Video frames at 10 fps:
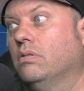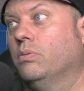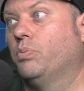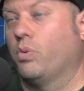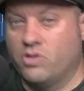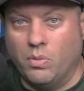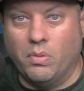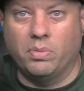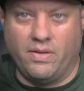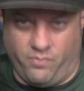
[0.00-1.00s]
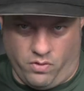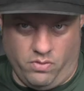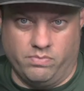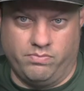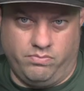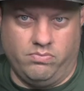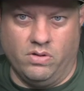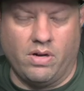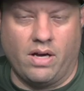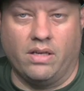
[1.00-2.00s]
presumably for
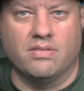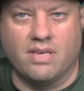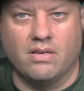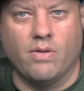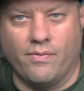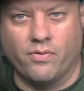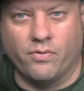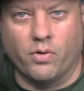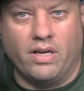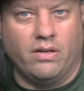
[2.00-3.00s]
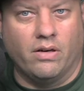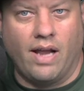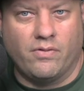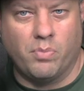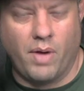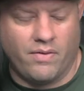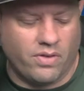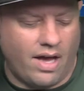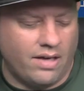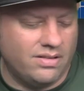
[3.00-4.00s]
they're not going to send you that for free. You're going to have to pay for that.